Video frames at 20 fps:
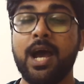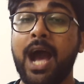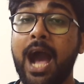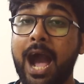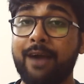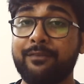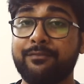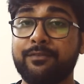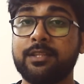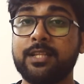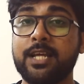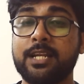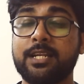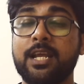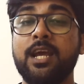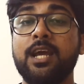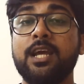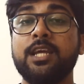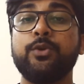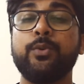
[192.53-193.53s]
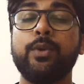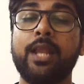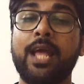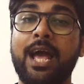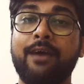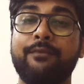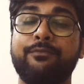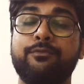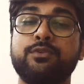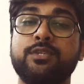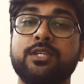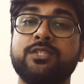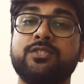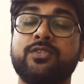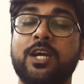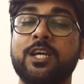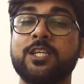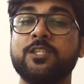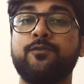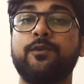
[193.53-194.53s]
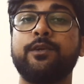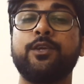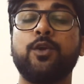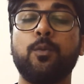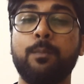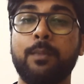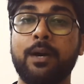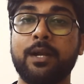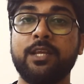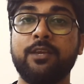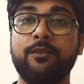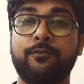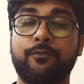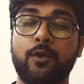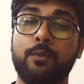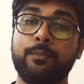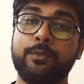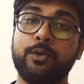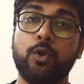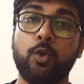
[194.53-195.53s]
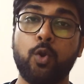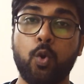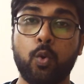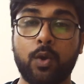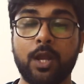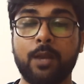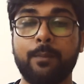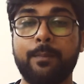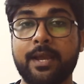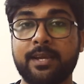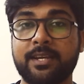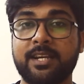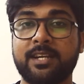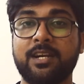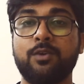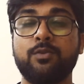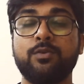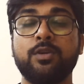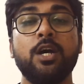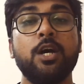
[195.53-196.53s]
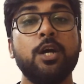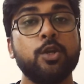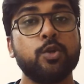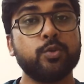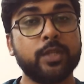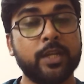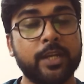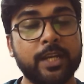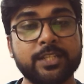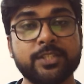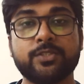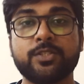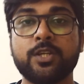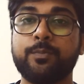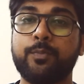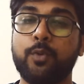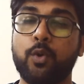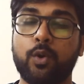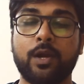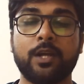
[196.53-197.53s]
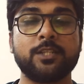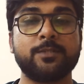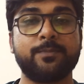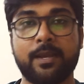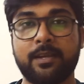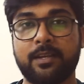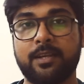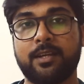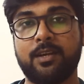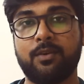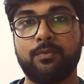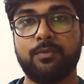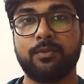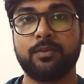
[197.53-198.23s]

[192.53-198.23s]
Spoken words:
After that, you will have to just transfer your money from your local bank account to the registered broker's bank account.